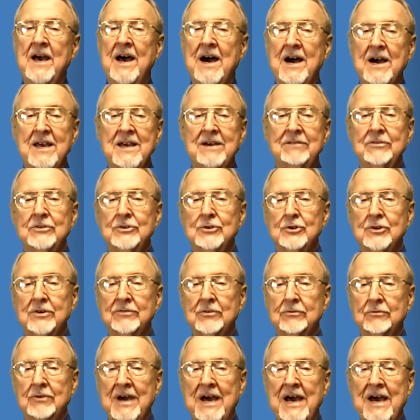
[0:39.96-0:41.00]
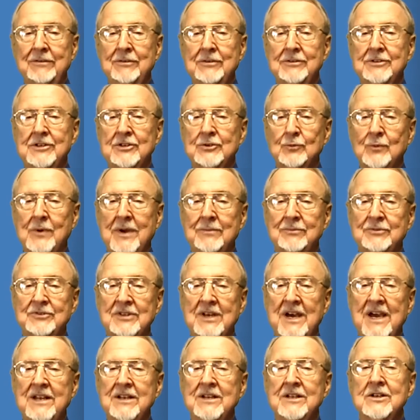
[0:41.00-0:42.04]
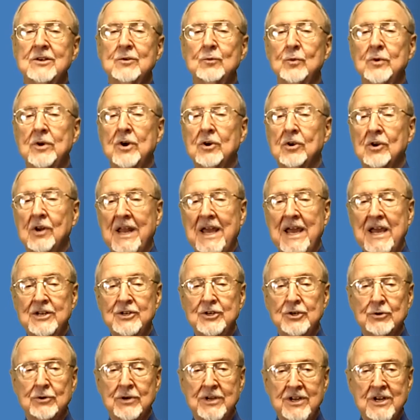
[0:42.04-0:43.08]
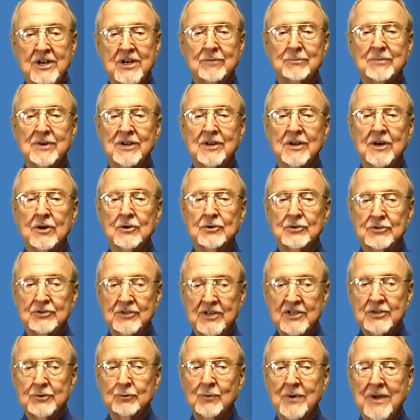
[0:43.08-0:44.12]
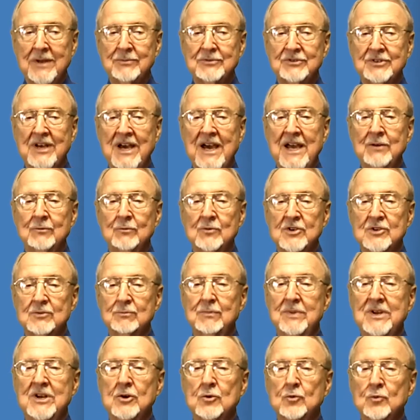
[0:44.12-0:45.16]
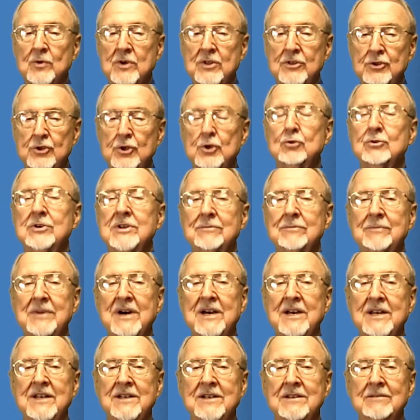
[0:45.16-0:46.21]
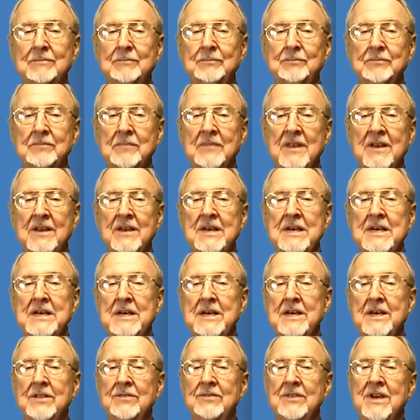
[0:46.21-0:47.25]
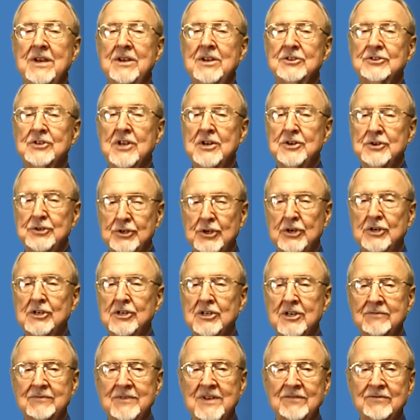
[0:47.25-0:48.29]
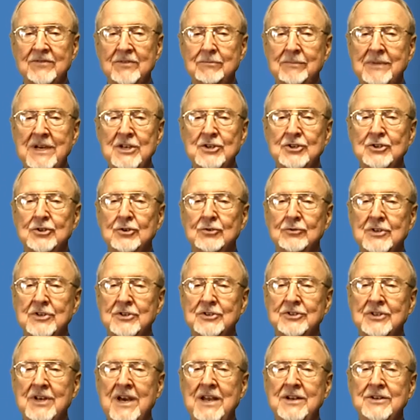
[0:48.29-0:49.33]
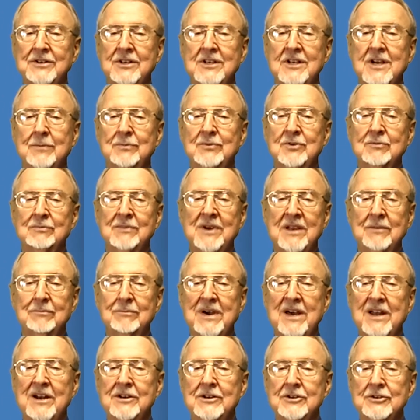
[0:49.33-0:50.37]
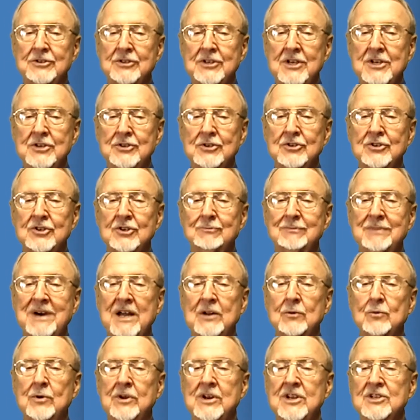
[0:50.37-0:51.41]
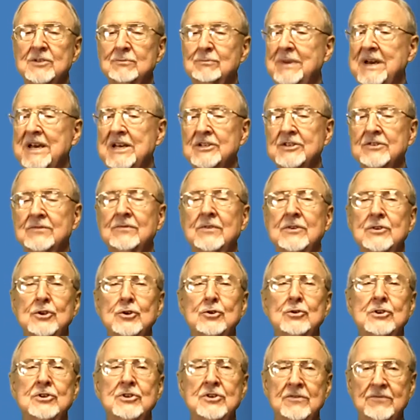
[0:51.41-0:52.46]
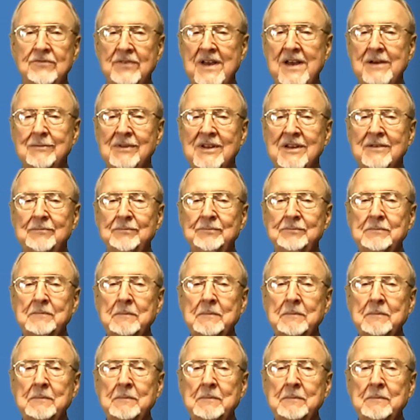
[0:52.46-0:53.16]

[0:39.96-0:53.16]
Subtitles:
However you have arrived at this website, we are glad you are here because this website was built with you in mind. There is a ton of information on this site to help you make better decisions about what is best for you and your family.